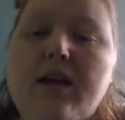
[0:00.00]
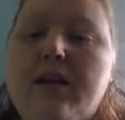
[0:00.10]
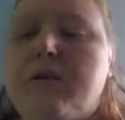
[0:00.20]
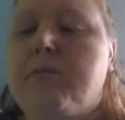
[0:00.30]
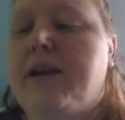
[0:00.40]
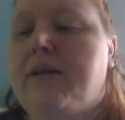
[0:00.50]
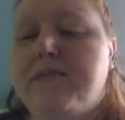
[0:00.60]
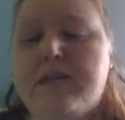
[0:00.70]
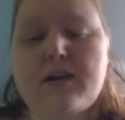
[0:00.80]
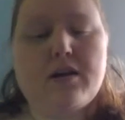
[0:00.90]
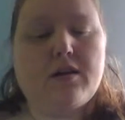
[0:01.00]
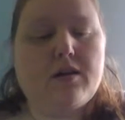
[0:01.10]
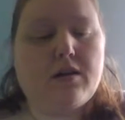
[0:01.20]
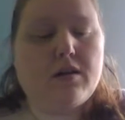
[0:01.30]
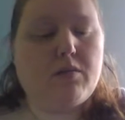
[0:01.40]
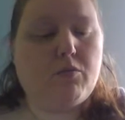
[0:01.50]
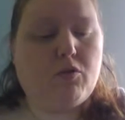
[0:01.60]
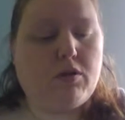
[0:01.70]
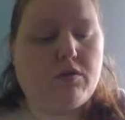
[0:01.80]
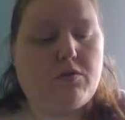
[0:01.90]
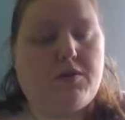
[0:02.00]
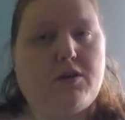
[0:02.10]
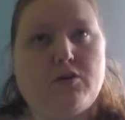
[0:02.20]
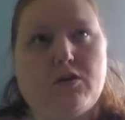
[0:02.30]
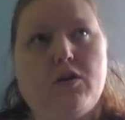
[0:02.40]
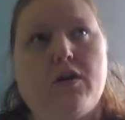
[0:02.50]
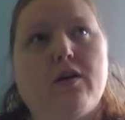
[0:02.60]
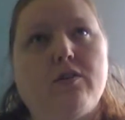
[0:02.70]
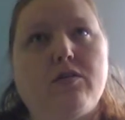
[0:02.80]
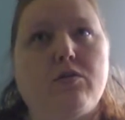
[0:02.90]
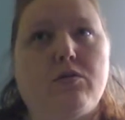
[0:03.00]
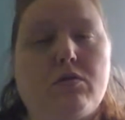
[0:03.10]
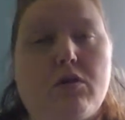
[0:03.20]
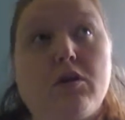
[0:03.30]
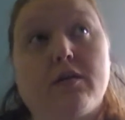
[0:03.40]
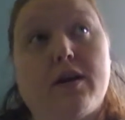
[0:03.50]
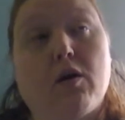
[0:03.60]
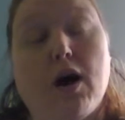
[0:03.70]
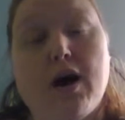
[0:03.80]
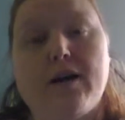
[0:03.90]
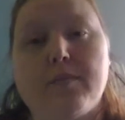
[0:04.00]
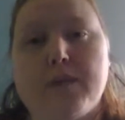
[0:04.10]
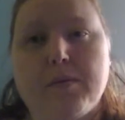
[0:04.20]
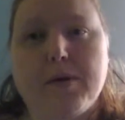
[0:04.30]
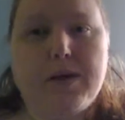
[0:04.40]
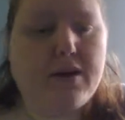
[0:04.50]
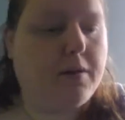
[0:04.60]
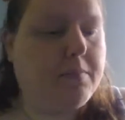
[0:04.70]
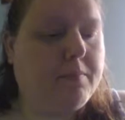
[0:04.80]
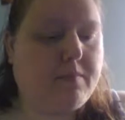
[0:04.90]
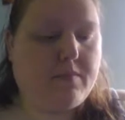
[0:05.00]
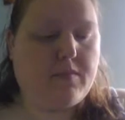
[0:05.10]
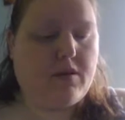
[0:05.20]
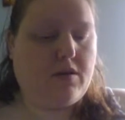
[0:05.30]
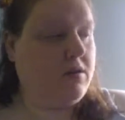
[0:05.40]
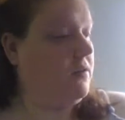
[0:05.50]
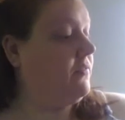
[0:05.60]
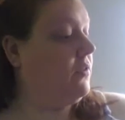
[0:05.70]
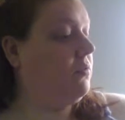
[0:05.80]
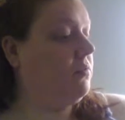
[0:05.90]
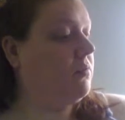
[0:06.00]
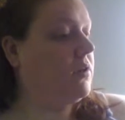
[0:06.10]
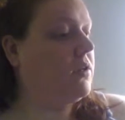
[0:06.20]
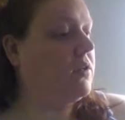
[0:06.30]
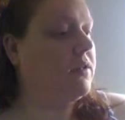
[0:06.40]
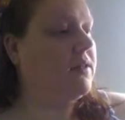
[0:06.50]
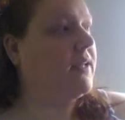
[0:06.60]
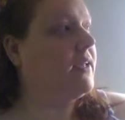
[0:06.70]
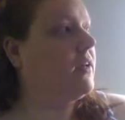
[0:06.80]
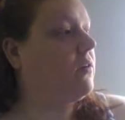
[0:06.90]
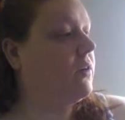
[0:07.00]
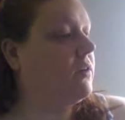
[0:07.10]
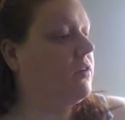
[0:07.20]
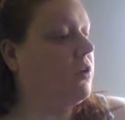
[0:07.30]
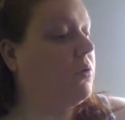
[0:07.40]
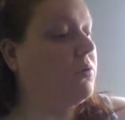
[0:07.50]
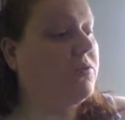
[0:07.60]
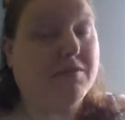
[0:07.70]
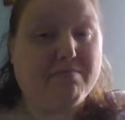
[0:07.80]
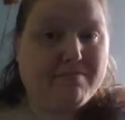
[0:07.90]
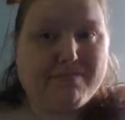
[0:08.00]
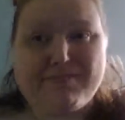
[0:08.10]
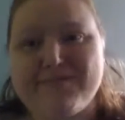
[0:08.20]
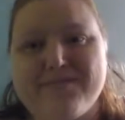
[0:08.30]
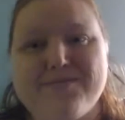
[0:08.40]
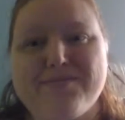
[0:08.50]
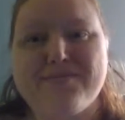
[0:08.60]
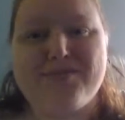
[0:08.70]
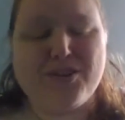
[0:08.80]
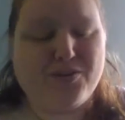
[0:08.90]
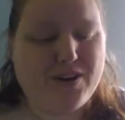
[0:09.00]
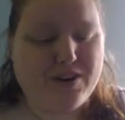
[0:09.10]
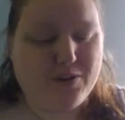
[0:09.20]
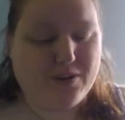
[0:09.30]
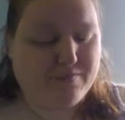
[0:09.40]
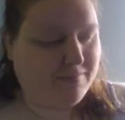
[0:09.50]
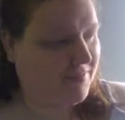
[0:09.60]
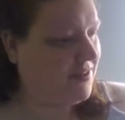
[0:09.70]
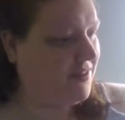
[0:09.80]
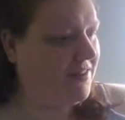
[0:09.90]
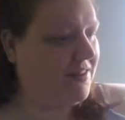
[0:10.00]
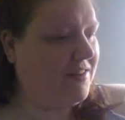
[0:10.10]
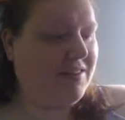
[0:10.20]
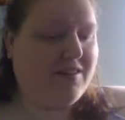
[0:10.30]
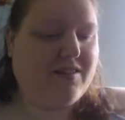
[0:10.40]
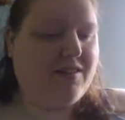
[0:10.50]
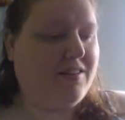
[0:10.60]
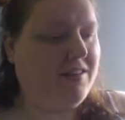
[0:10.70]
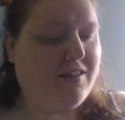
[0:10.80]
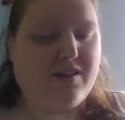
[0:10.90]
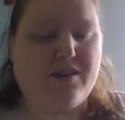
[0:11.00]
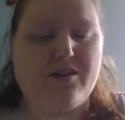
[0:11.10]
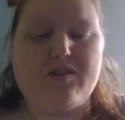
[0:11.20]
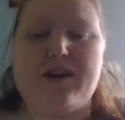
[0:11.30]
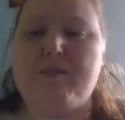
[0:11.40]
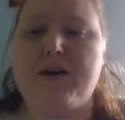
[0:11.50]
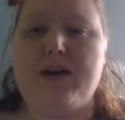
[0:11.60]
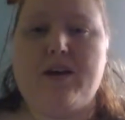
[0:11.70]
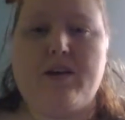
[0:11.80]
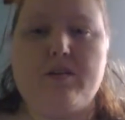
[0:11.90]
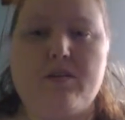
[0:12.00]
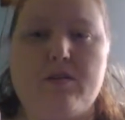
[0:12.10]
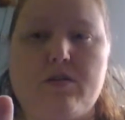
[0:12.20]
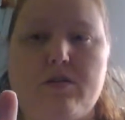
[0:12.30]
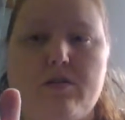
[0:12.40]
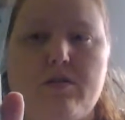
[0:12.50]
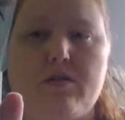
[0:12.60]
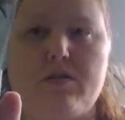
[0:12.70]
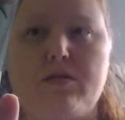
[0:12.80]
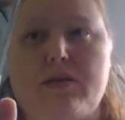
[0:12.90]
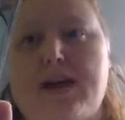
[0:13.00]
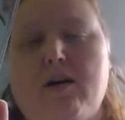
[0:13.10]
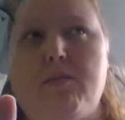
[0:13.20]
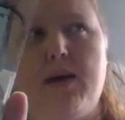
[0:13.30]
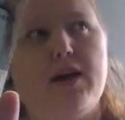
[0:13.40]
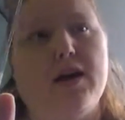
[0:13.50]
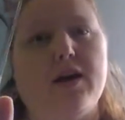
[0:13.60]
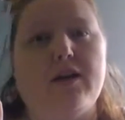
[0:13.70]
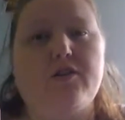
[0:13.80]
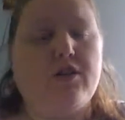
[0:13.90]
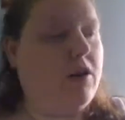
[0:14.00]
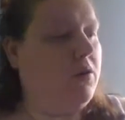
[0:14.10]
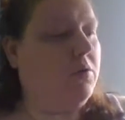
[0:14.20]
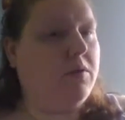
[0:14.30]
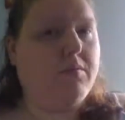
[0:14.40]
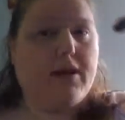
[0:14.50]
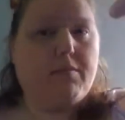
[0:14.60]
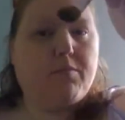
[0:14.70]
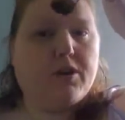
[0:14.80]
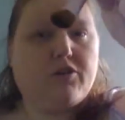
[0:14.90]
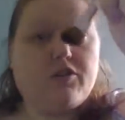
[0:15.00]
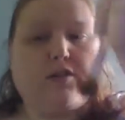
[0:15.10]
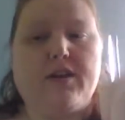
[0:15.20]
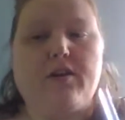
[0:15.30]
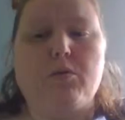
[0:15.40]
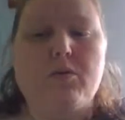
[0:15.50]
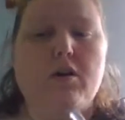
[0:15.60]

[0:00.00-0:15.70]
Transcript: Hello, my name is Anna and I'm going to be showing you how I apply my makeup. And if you like how it goes, feel free to do it. So I have my Almay eyeshadow and my brush because I don't